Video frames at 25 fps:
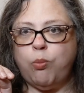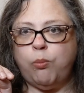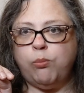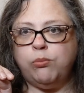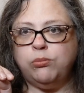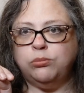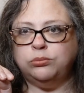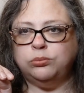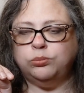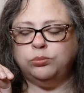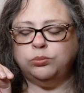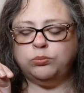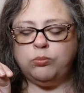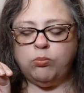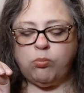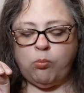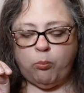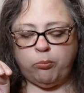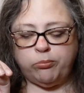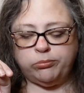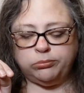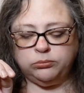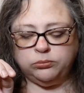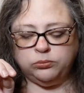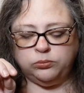
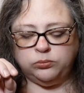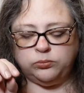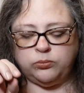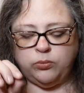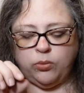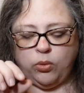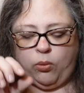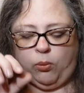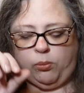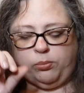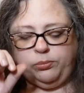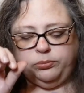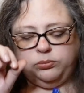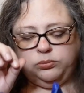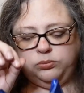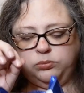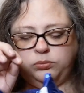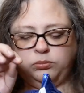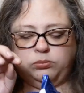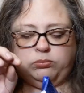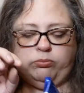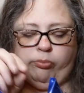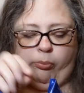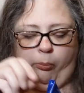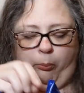
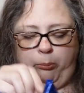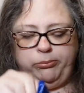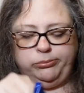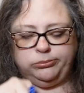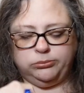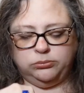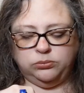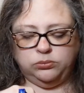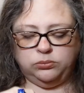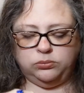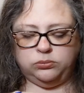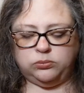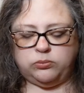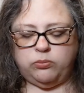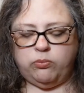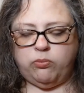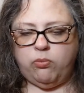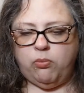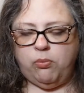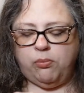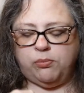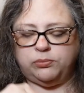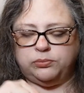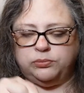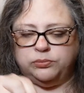
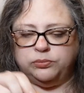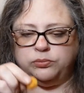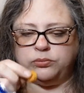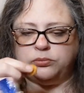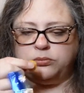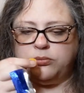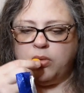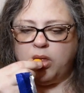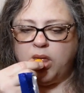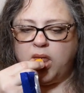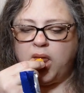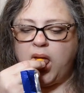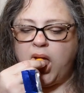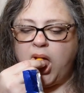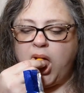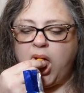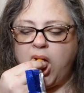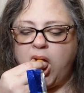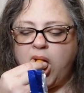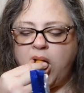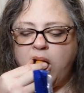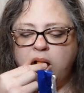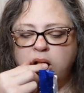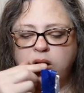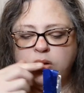
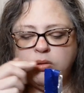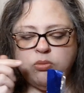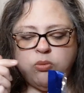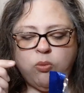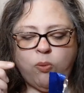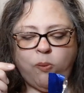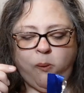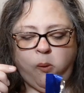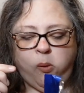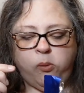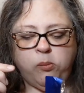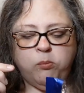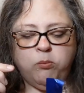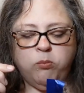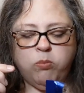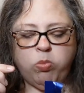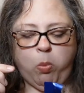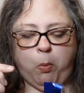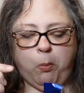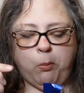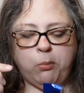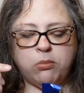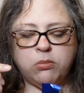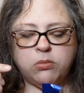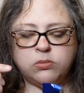
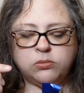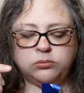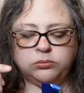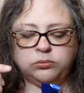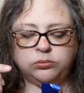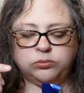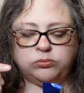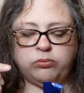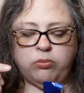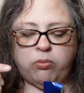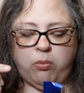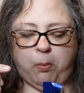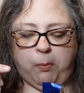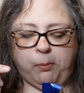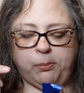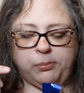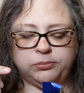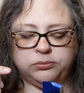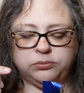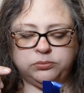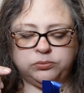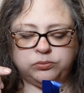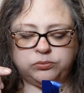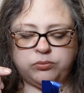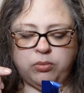
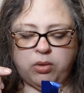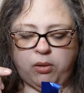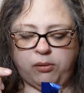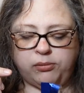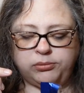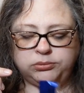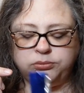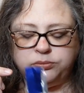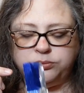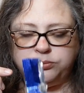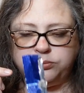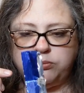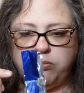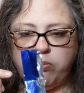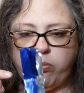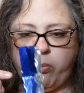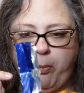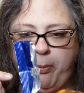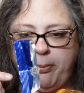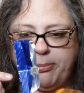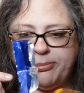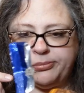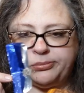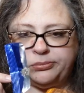No one is speaking in this clip.